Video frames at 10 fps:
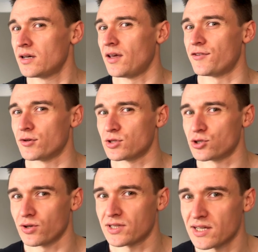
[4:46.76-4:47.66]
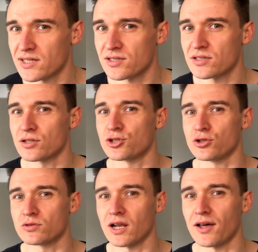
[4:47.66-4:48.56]
If you enjoyed this,
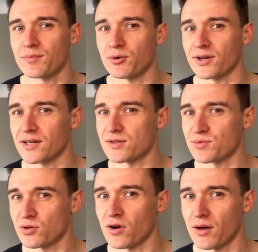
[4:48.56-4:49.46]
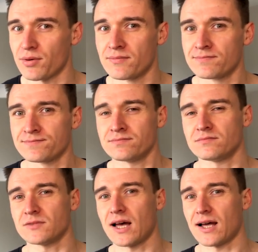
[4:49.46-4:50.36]
shoot the like button and subscribe.
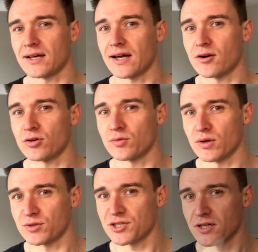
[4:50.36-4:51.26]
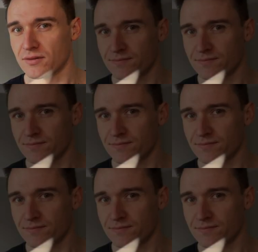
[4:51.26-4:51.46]
Alan Carroll will return.